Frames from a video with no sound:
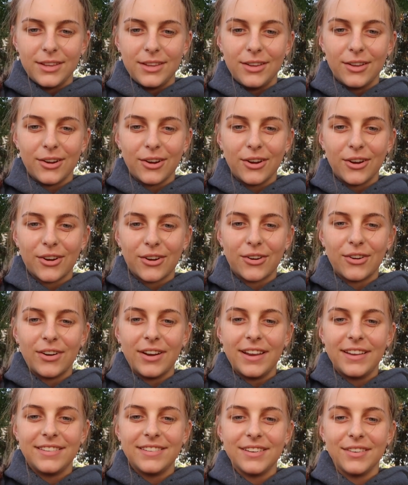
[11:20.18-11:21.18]
Your
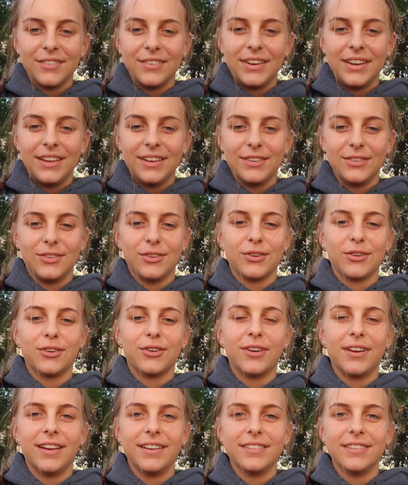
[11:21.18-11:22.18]
creativity is your
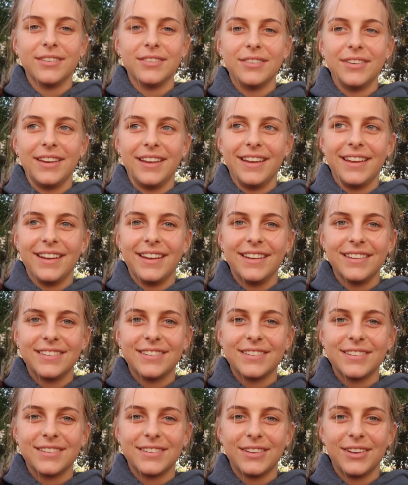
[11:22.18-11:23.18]
creativity and
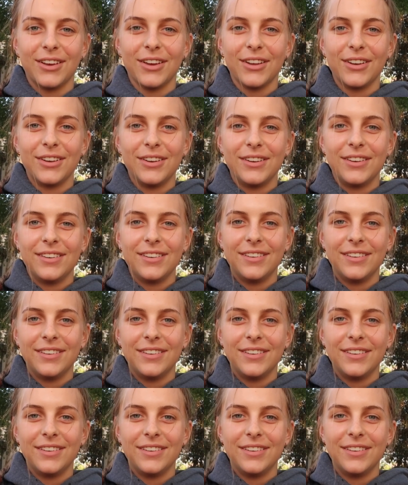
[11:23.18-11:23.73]
it's good